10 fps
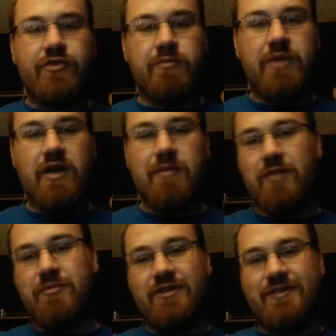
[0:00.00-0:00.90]
you can pick up an
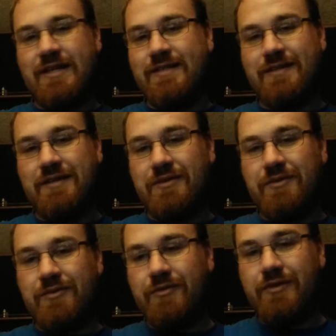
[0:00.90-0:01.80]
M16
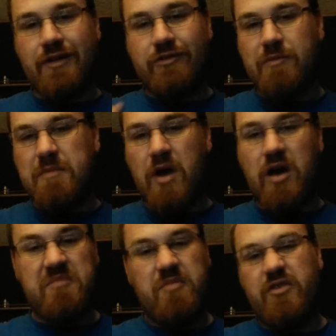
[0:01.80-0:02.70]
Sentinel telescoping mod,